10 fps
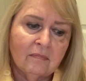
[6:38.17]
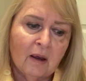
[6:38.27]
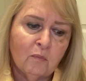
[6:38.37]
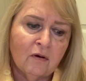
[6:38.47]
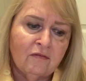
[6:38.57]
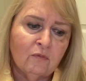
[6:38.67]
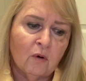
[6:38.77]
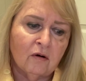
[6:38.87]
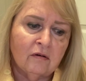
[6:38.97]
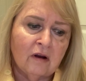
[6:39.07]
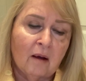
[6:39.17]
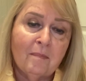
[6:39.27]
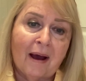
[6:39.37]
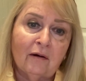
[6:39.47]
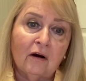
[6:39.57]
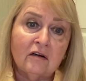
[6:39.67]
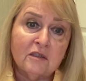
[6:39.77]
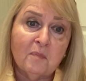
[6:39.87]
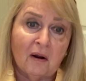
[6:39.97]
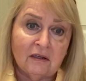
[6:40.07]
a brief word about our
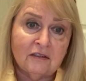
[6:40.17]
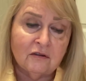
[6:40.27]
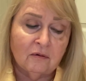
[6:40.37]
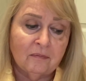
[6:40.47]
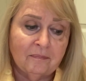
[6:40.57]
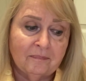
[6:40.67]
sponsor,